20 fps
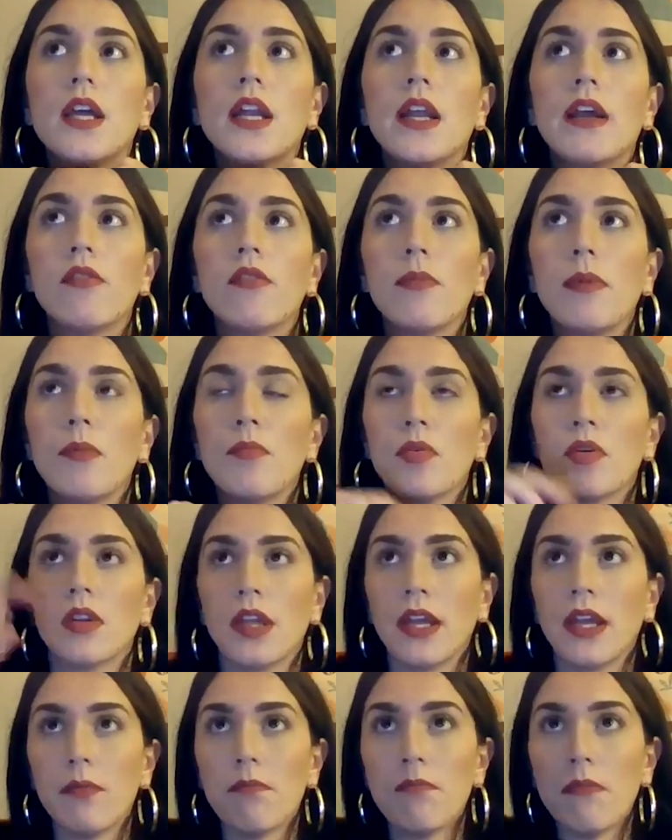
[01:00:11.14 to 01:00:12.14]
And I remember
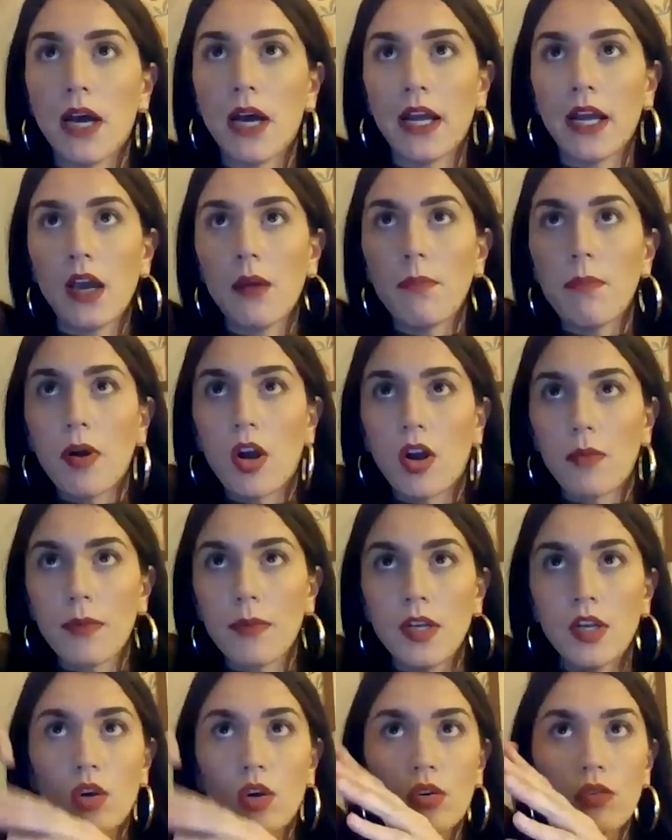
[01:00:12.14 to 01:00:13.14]
like my
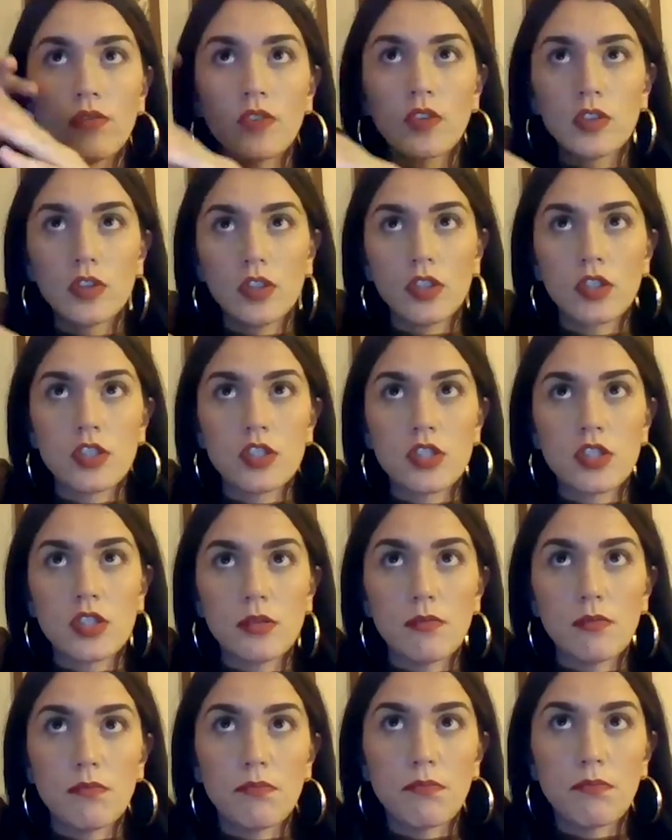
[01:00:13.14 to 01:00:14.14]
apartment overlooked
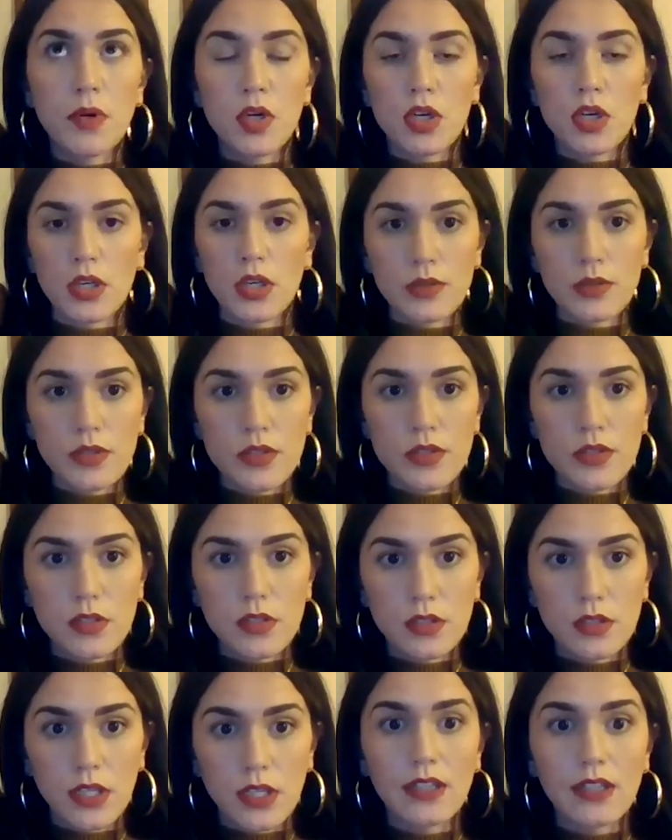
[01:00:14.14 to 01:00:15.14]

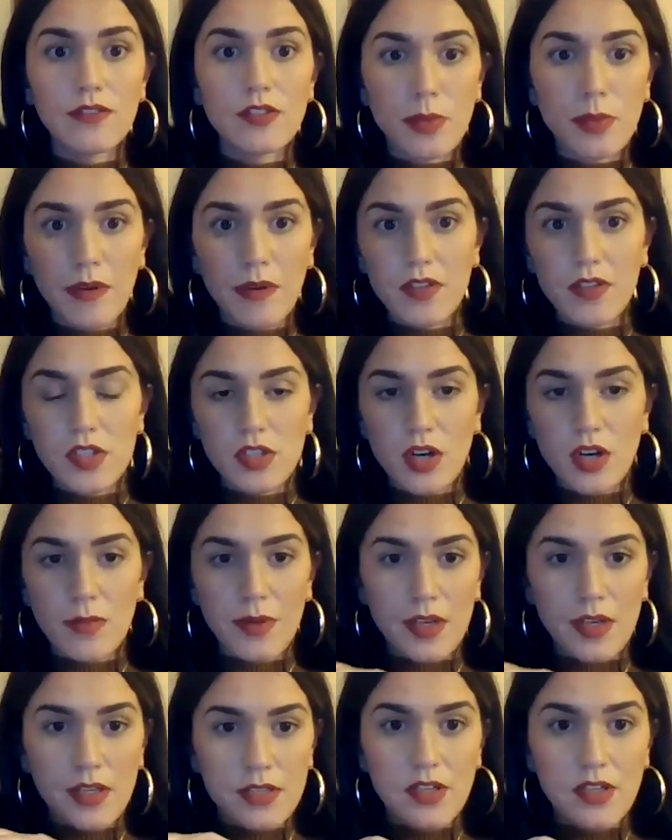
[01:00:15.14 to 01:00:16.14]
Burroughs. I lived above the
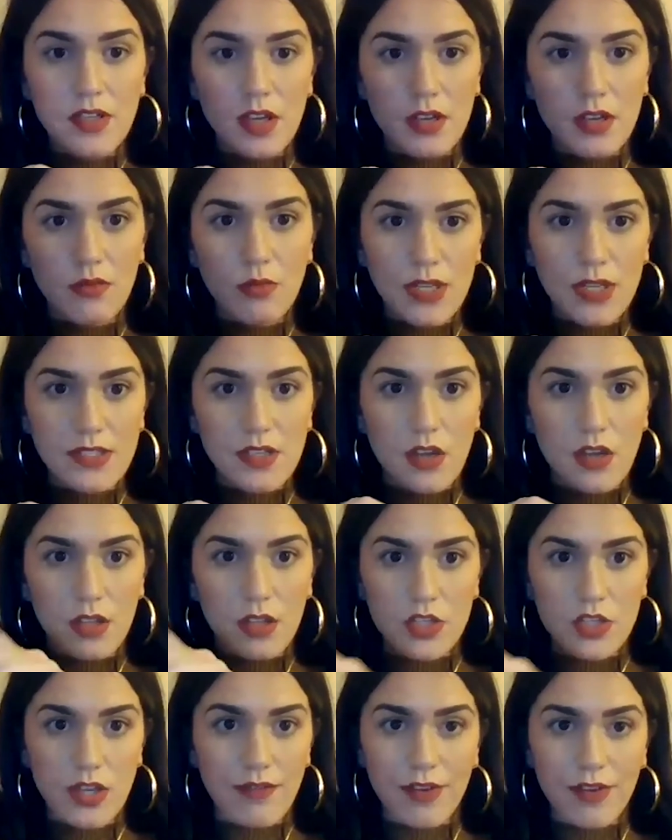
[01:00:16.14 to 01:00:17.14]
Starbucks on West
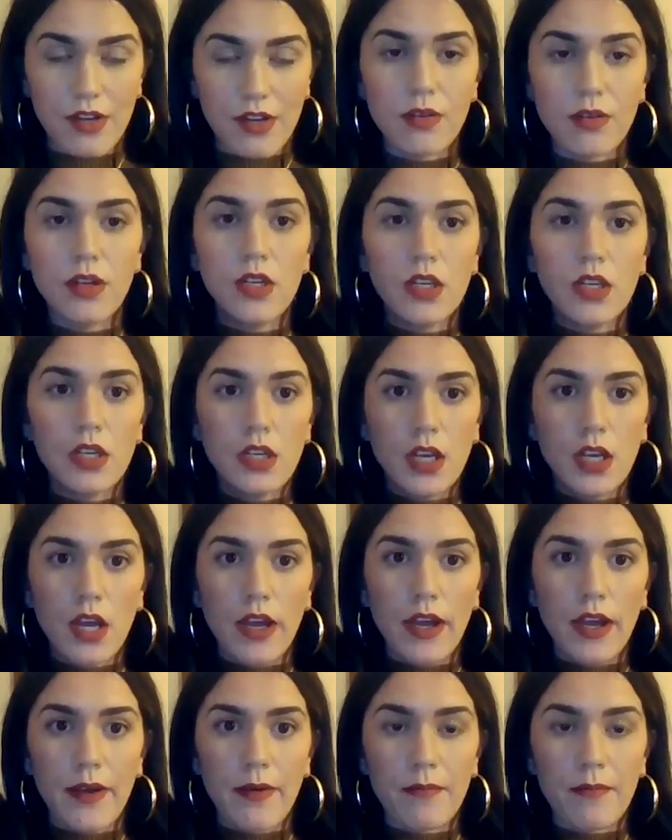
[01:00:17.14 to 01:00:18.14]
College Avenue.
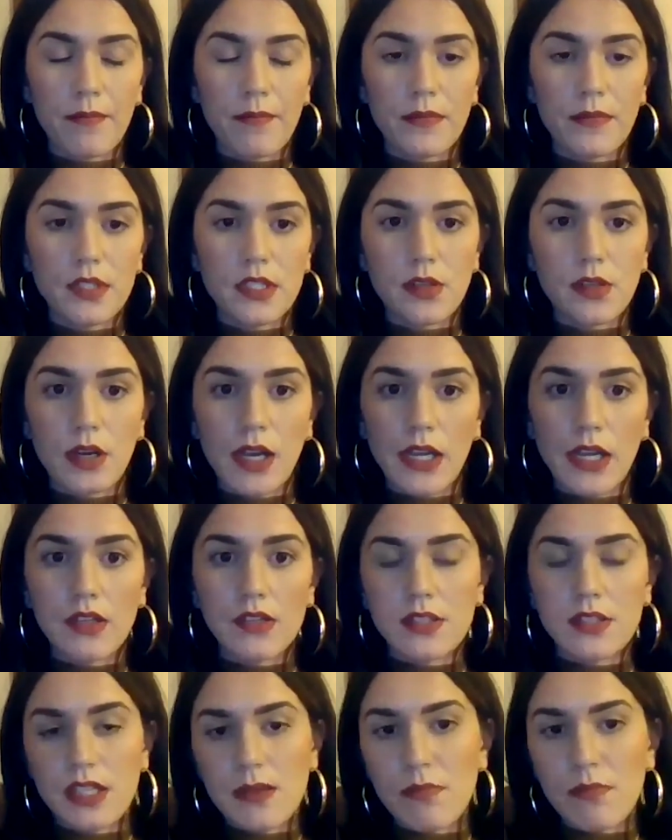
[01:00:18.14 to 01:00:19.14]
So I
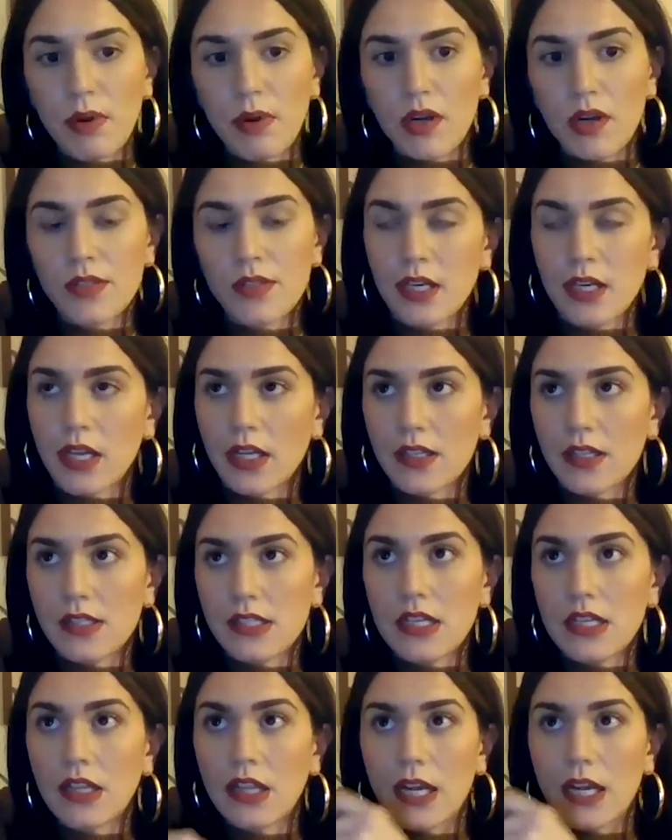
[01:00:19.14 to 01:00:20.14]
could see Burroughs and I could
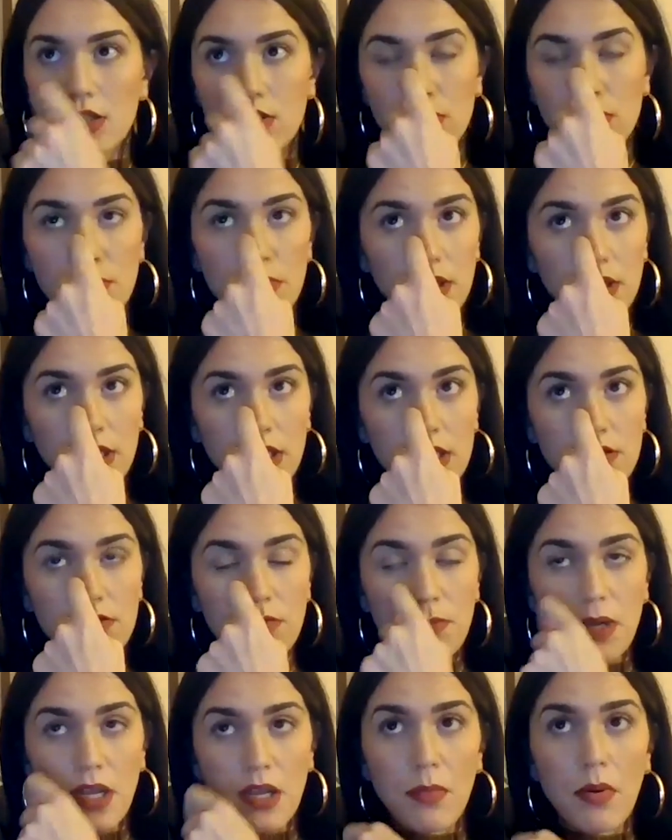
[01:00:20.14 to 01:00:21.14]
see classroom buildings
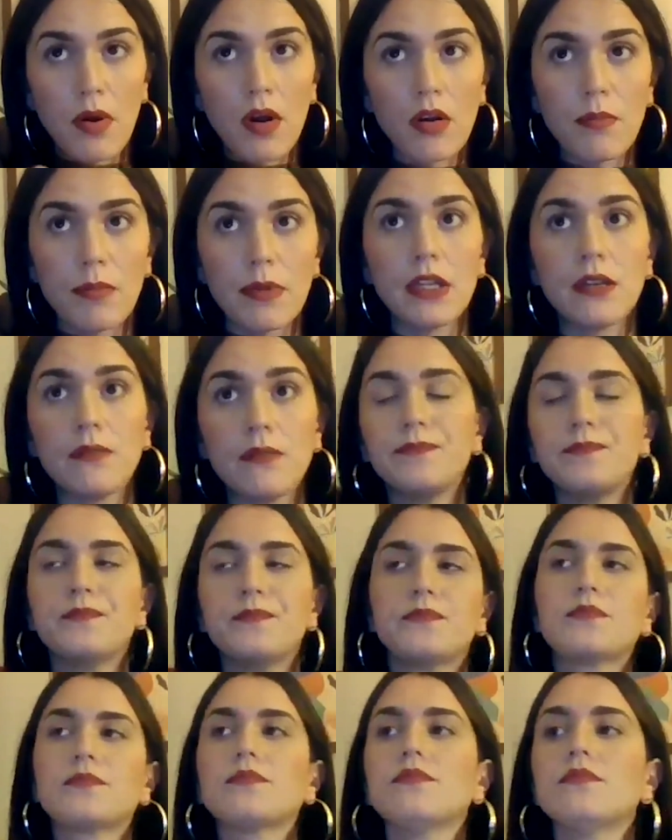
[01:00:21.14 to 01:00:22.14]
from my apartment.
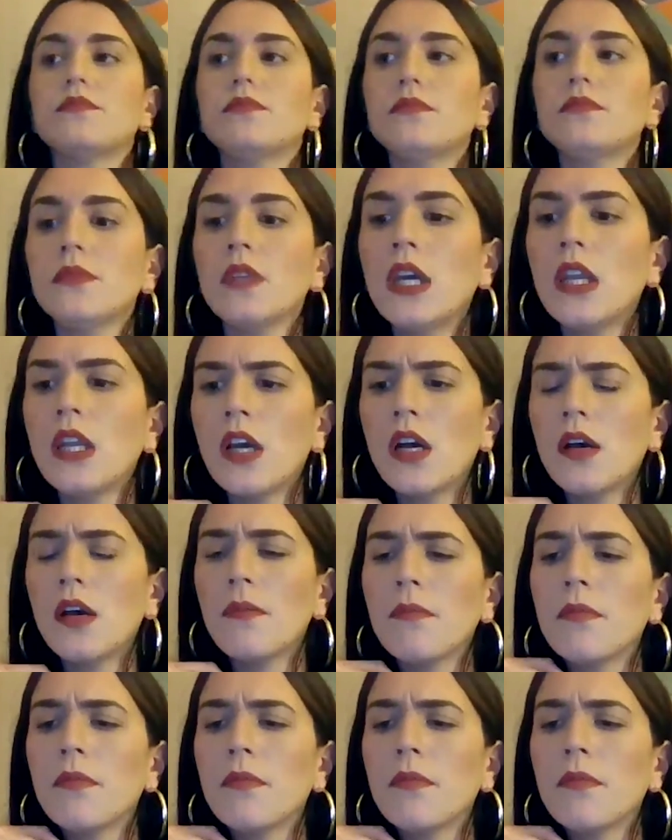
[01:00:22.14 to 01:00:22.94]
And